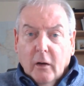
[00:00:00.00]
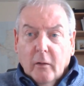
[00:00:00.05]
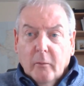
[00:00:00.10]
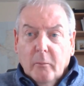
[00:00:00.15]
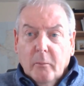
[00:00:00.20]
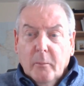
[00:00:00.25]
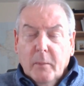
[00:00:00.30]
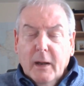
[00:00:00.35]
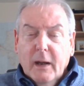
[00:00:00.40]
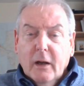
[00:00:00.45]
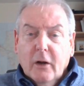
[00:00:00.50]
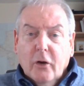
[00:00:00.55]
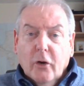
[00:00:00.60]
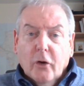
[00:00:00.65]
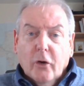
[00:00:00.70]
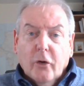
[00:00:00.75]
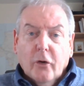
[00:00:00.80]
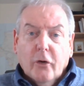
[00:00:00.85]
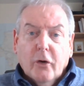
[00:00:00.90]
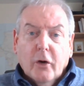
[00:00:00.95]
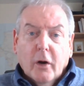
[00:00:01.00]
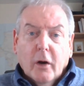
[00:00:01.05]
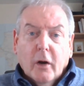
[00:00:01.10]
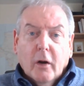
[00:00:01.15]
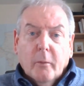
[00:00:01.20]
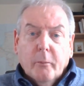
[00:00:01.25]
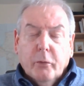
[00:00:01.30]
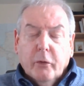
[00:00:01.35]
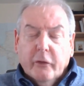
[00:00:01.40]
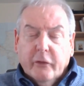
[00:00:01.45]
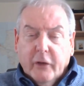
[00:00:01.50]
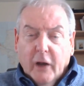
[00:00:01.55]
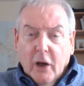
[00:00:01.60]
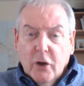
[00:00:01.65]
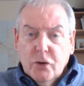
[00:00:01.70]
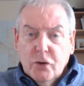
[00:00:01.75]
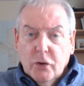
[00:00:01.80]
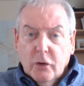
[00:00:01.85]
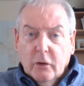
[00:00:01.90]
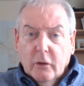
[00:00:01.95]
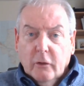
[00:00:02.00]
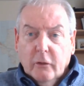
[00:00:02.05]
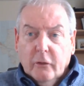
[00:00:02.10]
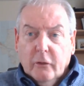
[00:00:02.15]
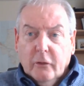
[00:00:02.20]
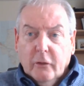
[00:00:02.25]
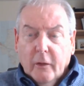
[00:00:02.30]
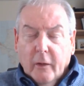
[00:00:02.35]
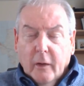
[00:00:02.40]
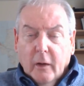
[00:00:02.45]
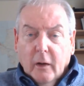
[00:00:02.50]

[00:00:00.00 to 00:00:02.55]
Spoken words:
meager possessions,